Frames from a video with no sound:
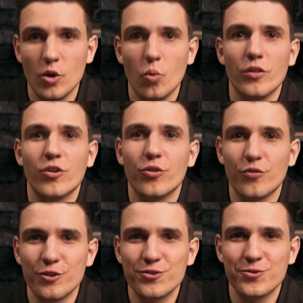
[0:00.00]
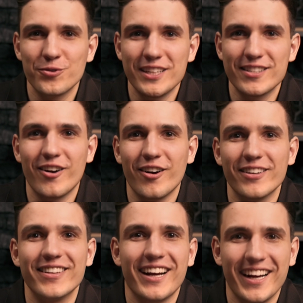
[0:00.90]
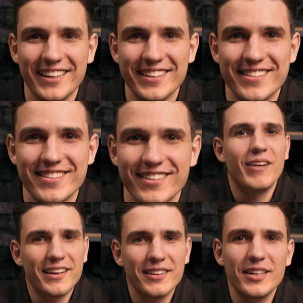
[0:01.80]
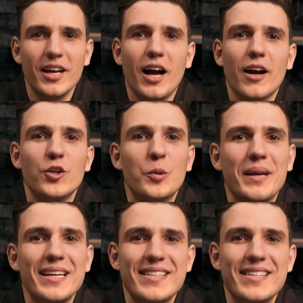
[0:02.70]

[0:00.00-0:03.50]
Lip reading: when the conversion rates are the highest. Finally, you may